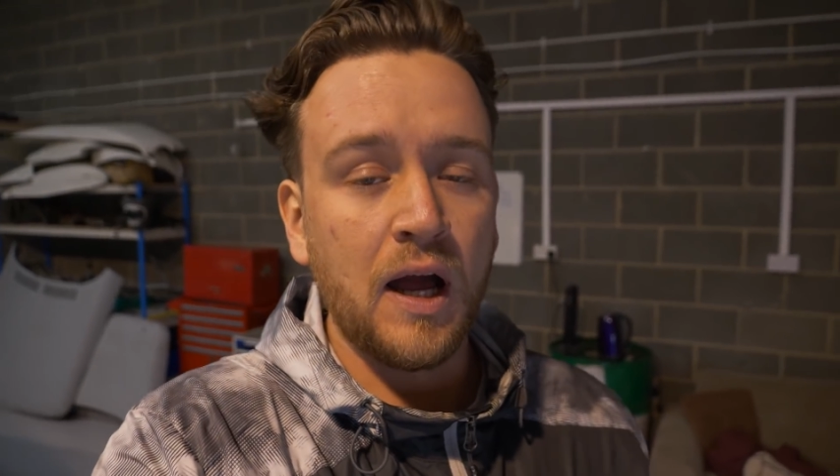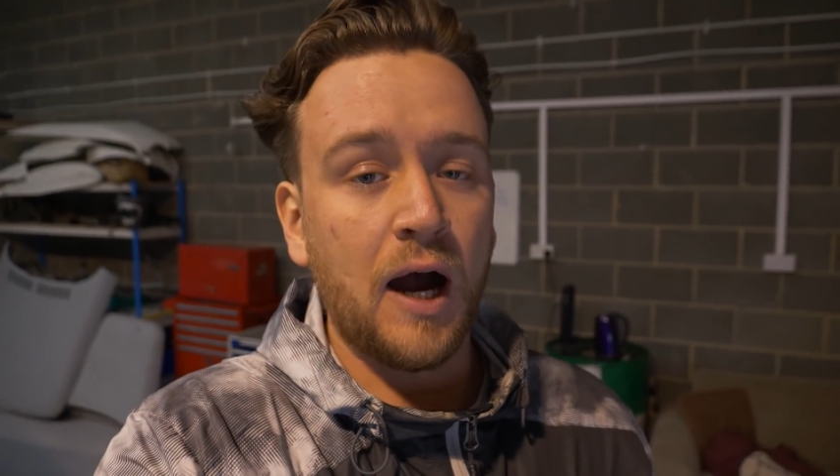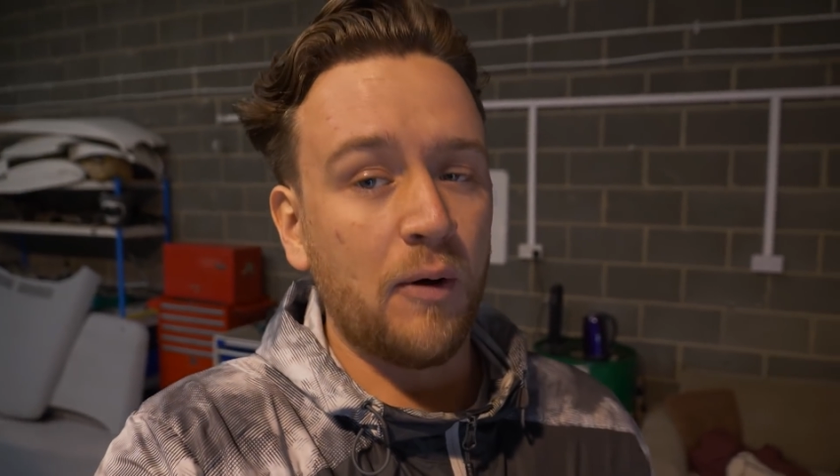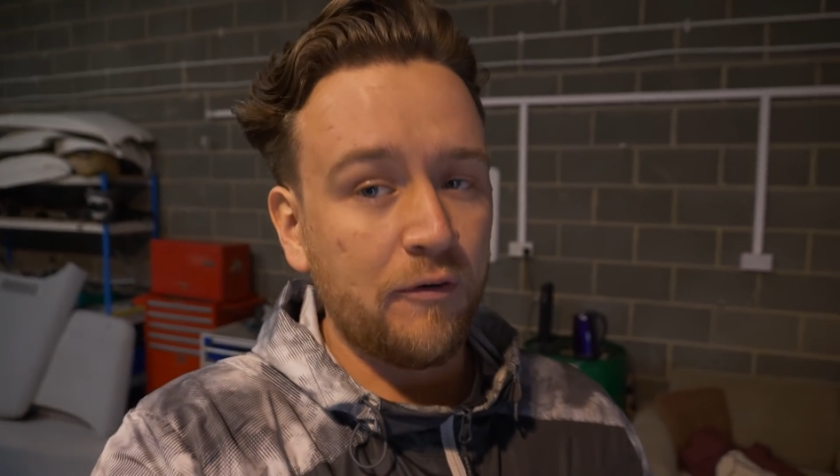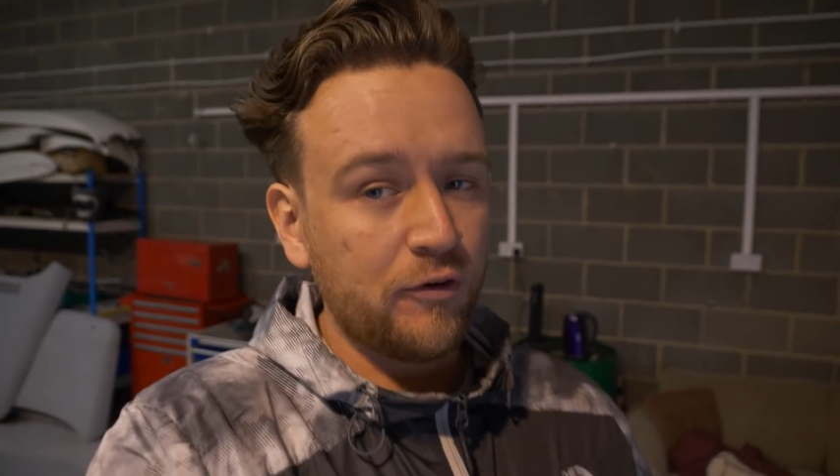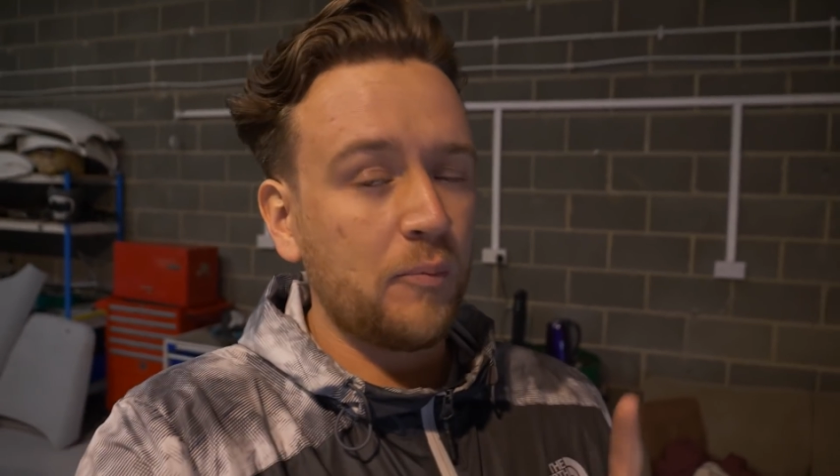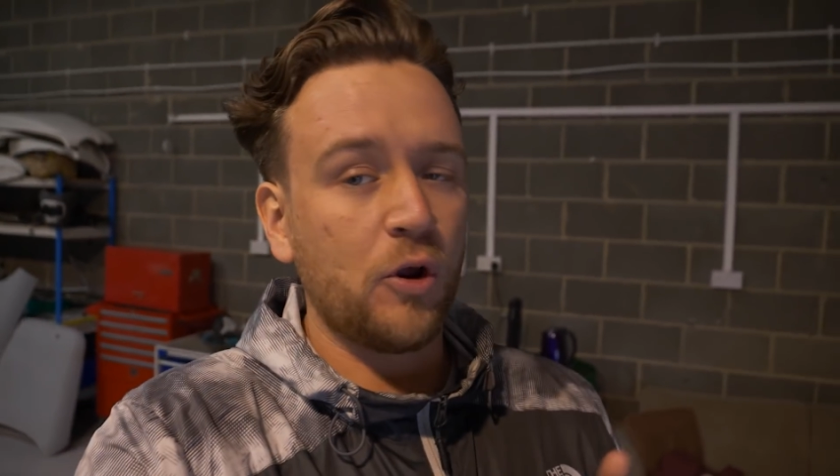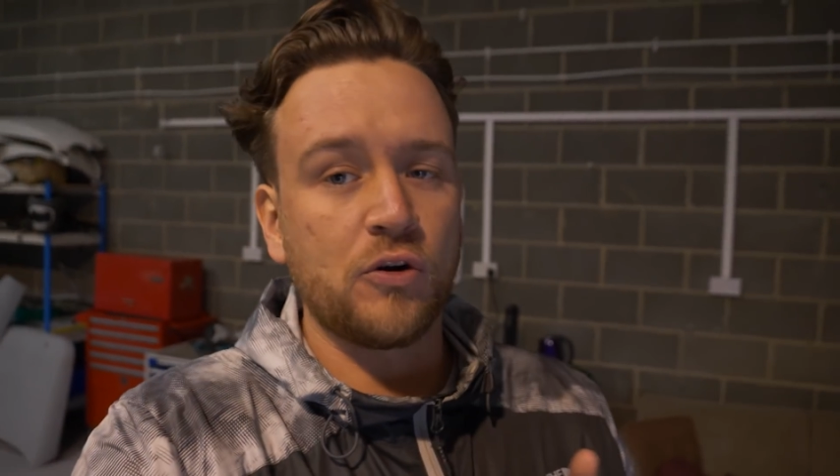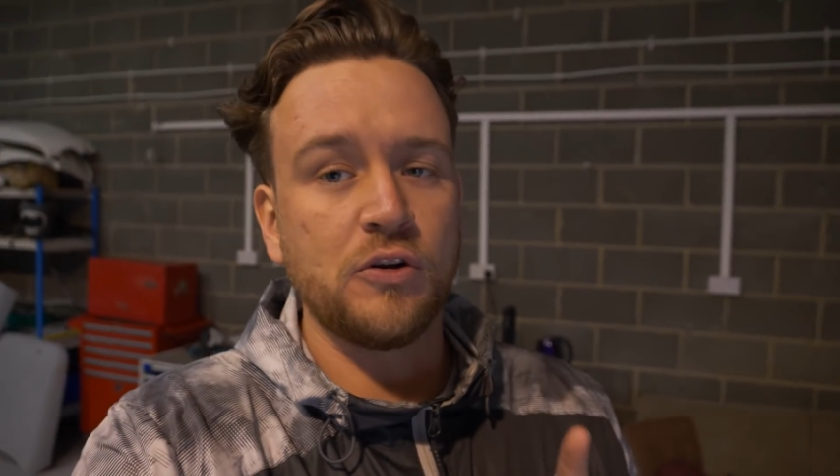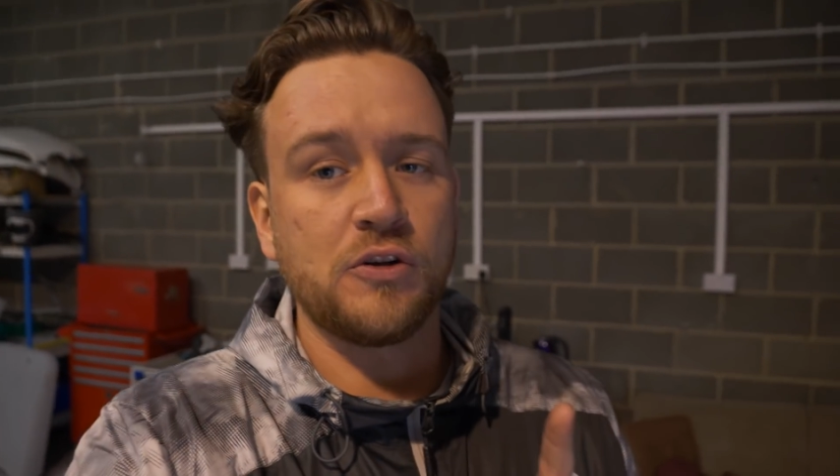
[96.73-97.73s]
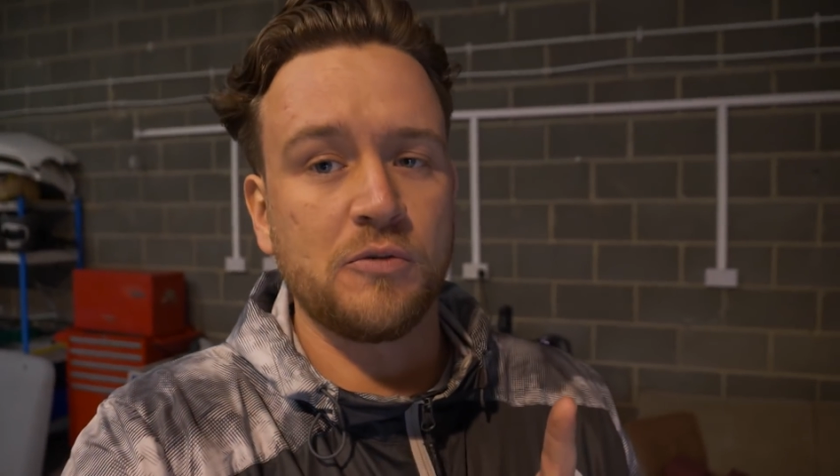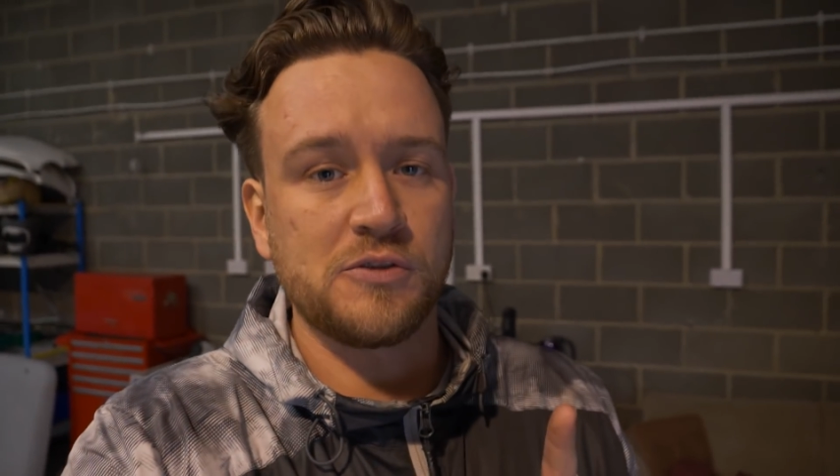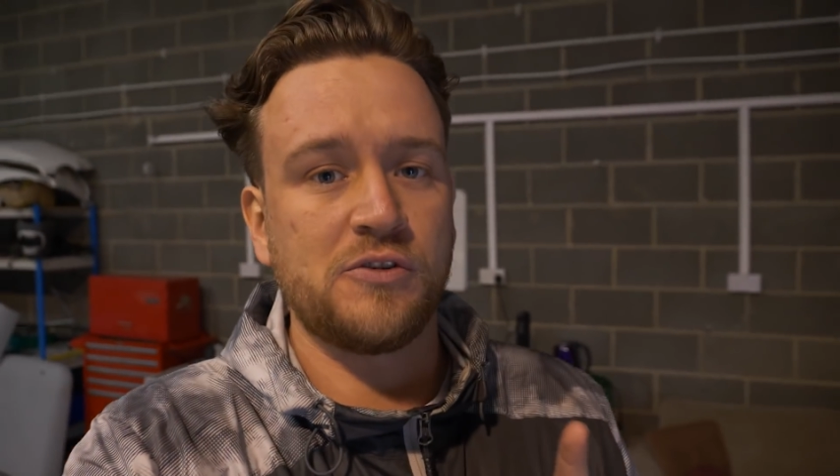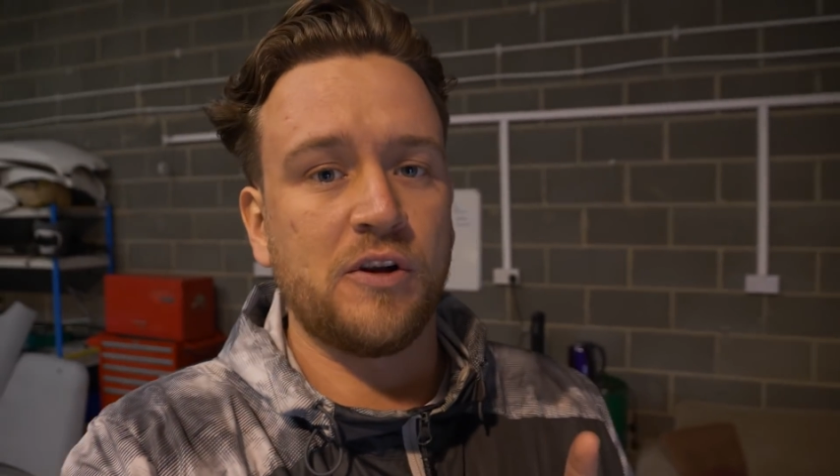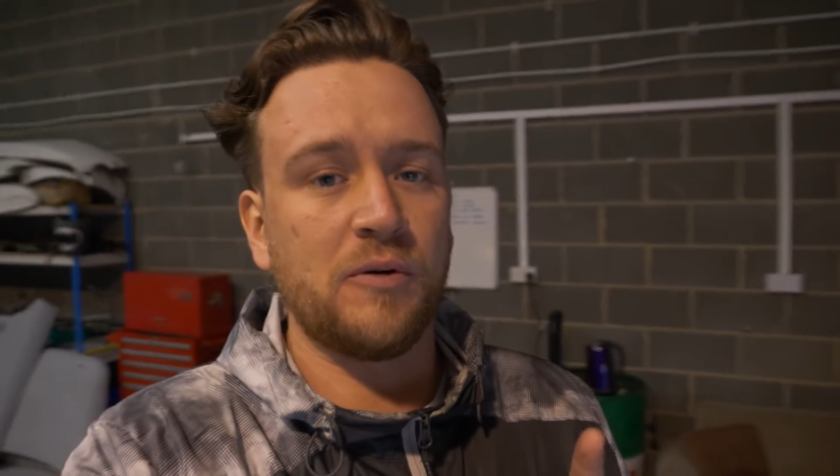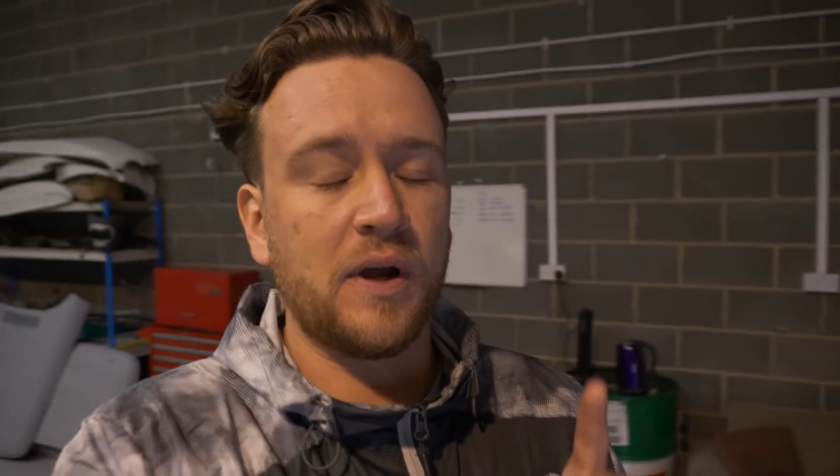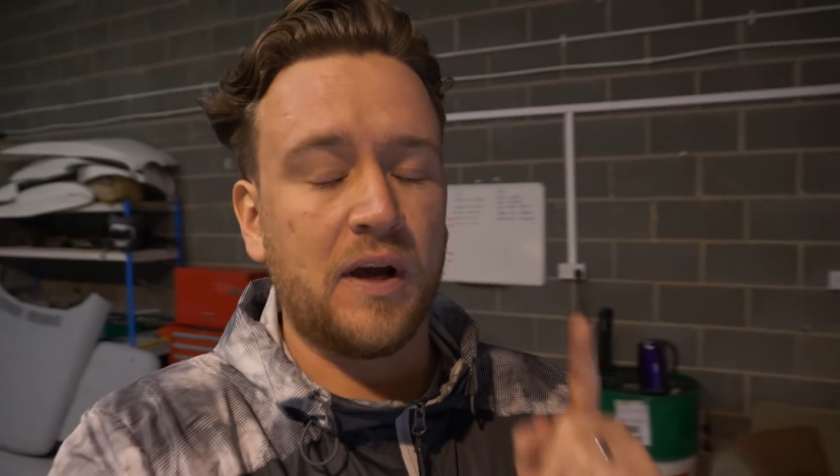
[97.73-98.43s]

However, I'm not going to do it straight away.